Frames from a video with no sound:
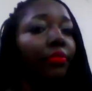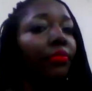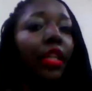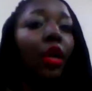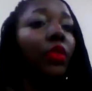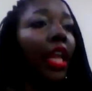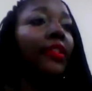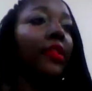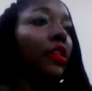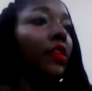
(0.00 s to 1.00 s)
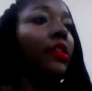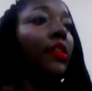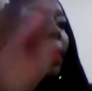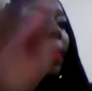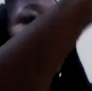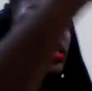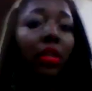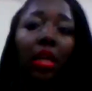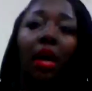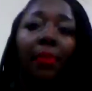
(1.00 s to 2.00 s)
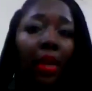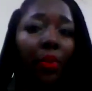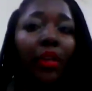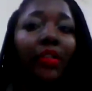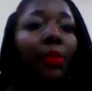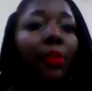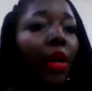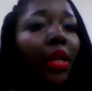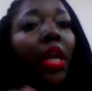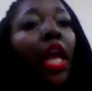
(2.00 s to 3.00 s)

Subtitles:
No, like seriously, somebody comment, what's the point?